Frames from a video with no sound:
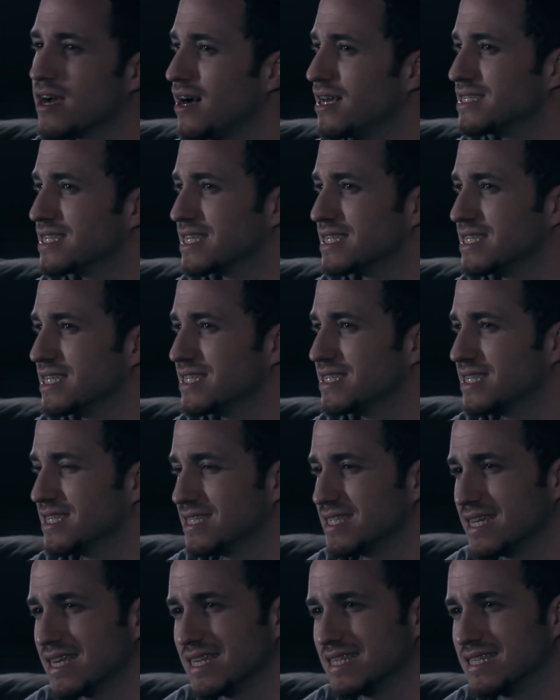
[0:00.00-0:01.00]
to God's
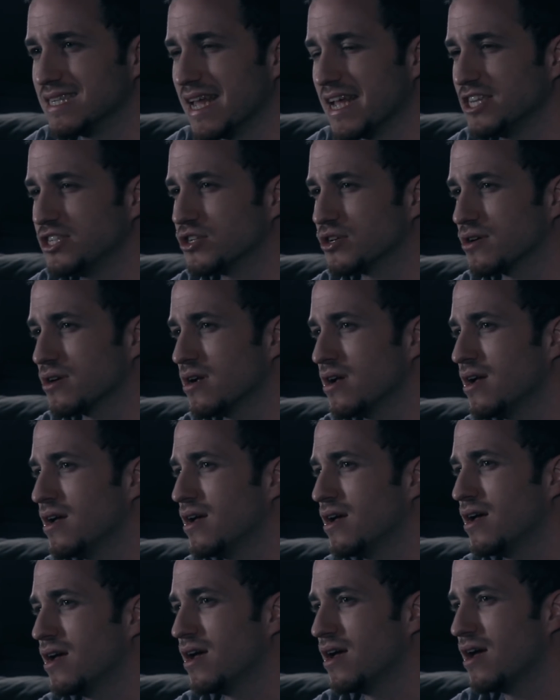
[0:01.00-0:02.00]
existence and His nature,
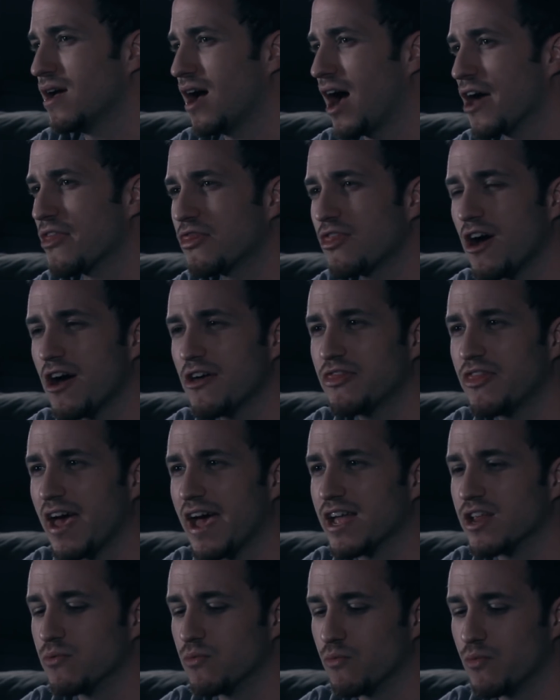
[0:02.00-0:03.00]
I thought
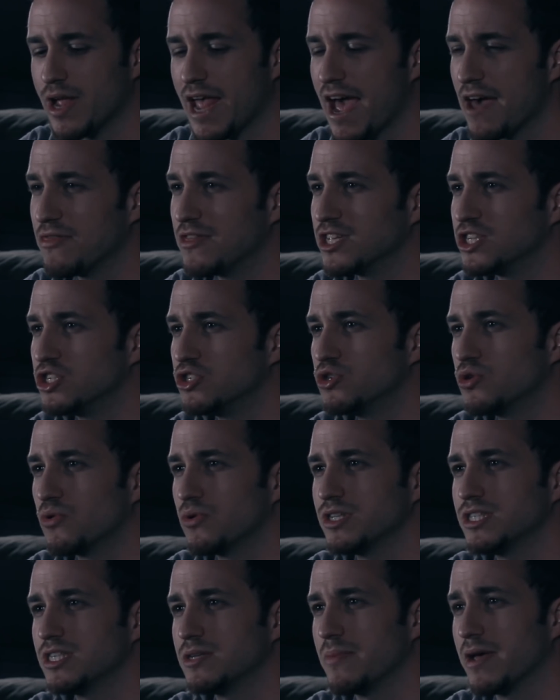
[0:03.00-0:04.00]
that we had this
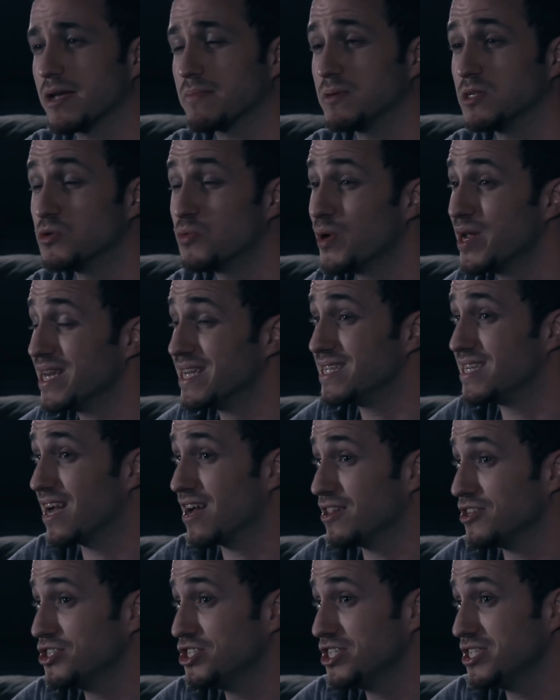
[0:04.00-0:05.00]
choice to make between
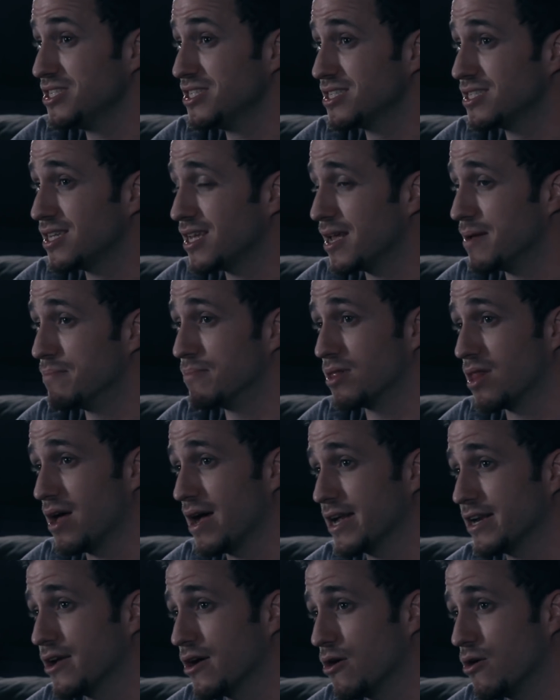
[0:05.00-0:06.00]
intelligence and
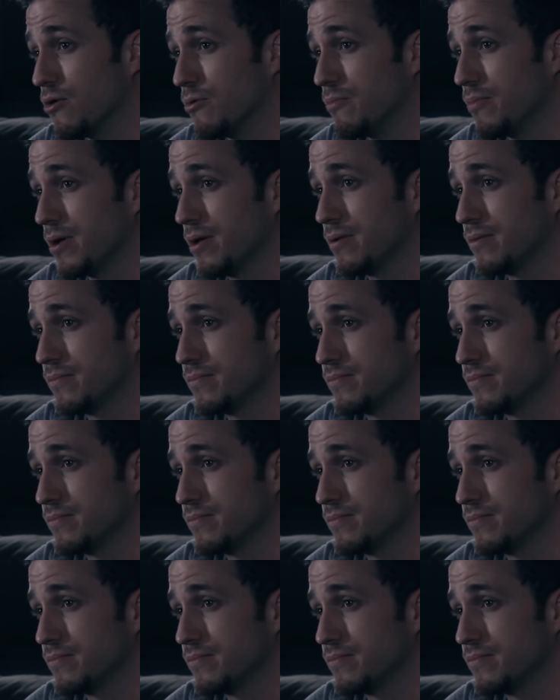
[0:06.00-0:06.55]
blind hope.